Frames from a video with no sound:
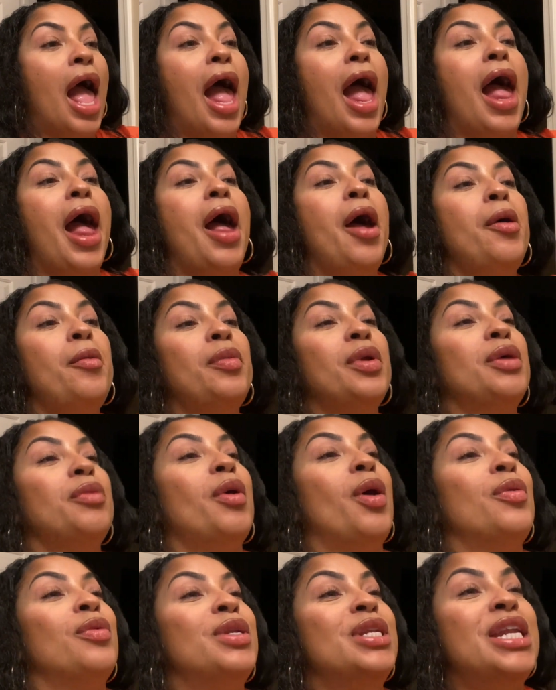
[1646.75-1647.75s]
I don't really
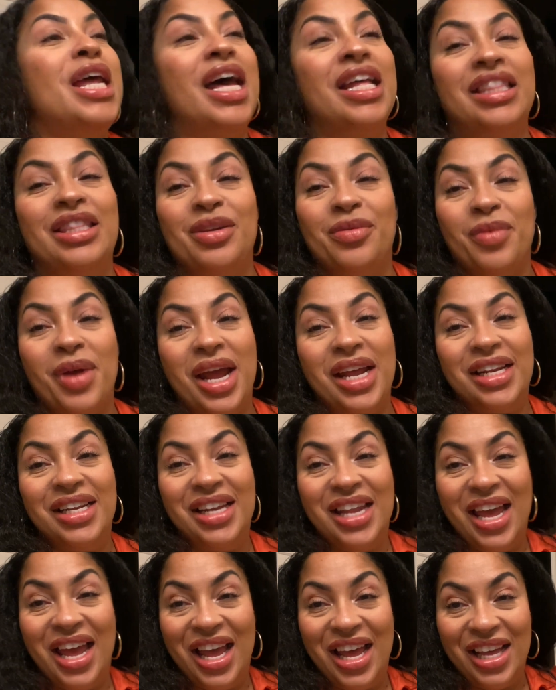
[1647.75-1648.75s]
want nothing right
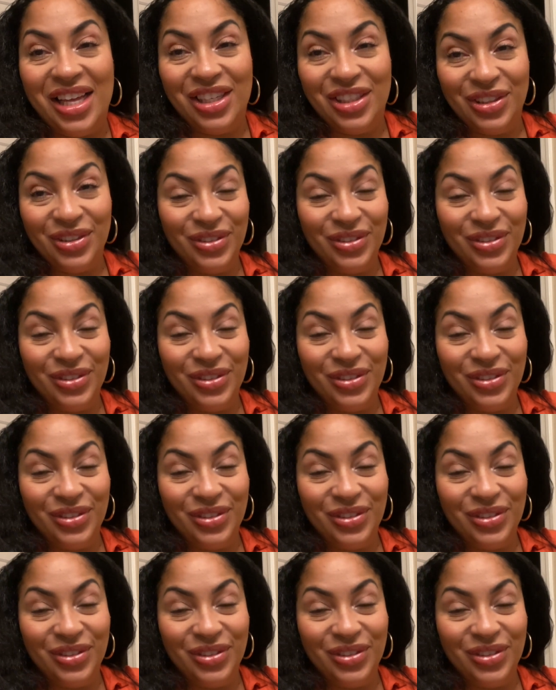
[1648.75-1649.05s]
now.